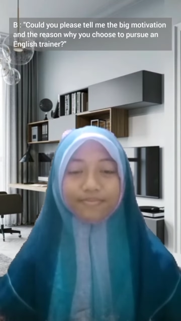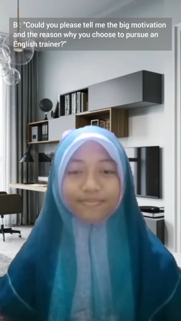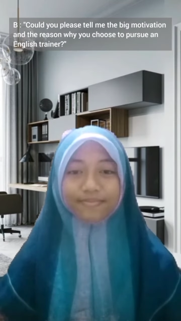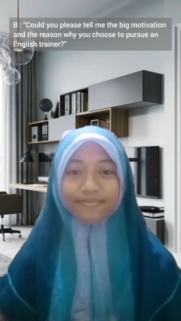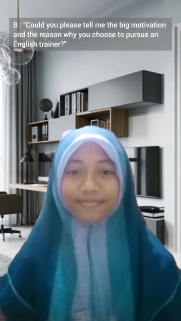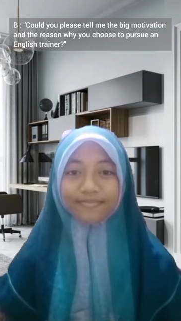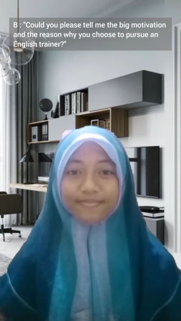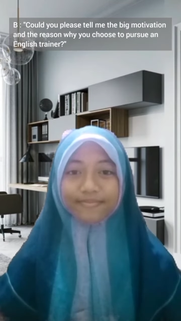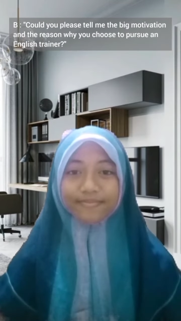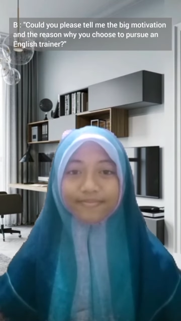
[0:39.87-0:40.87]

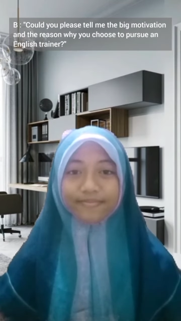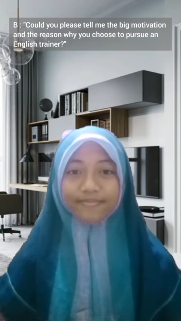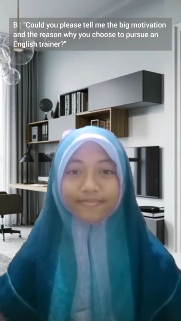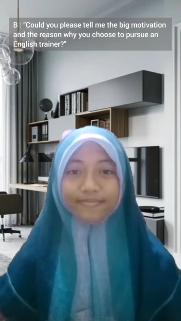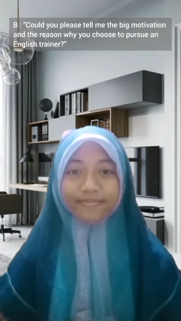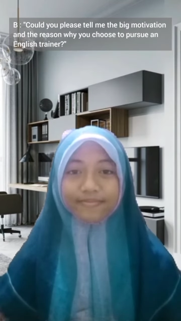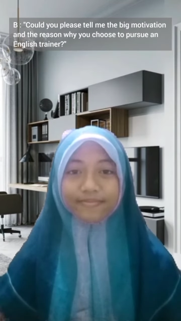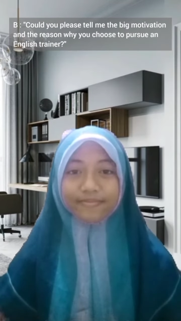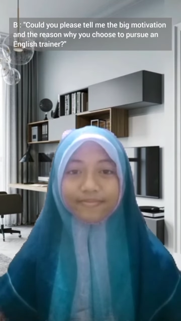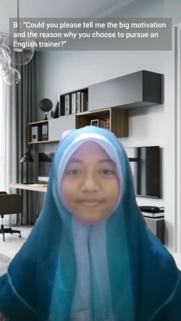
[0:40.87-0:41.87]
Nobody speaks.